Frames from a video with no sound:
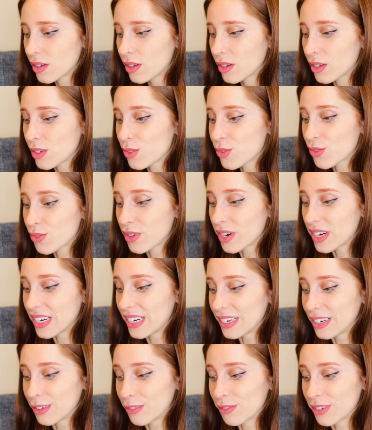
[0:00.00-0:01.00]
That's really
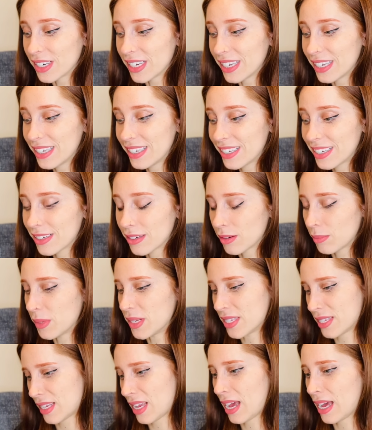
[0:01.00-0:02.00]
lovely. I mean,
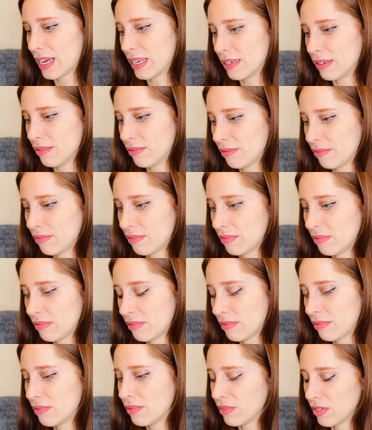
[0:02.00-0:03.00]
sad.
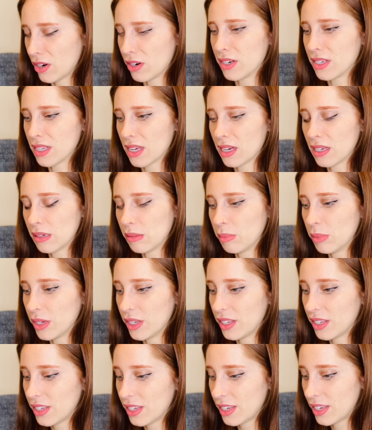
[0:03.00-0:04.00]
Very sad,
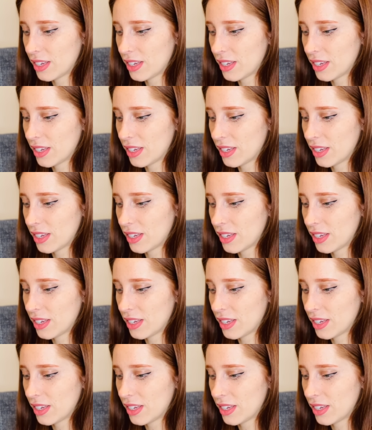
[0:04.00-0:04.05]
but